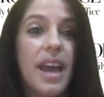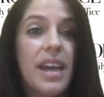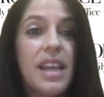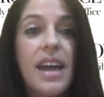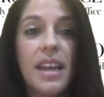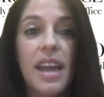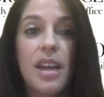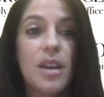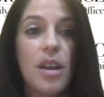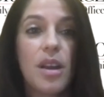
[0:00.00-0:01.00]
And that
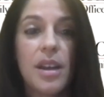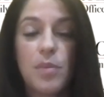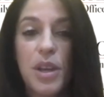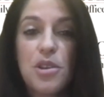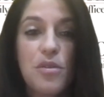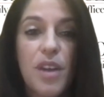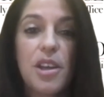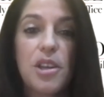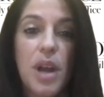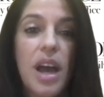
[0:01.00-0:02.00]
can't can't be
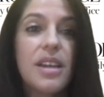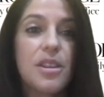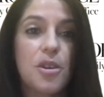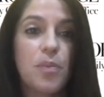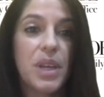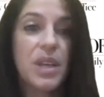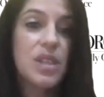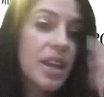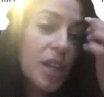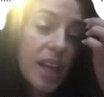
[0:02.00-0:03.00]
undervalued either because
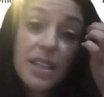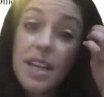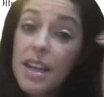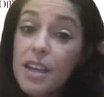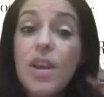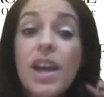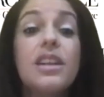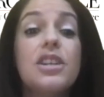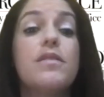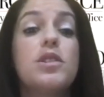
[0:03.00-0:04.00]
they could get taken
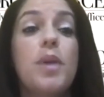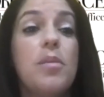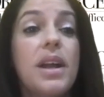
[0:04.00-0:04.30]
advantage of, spend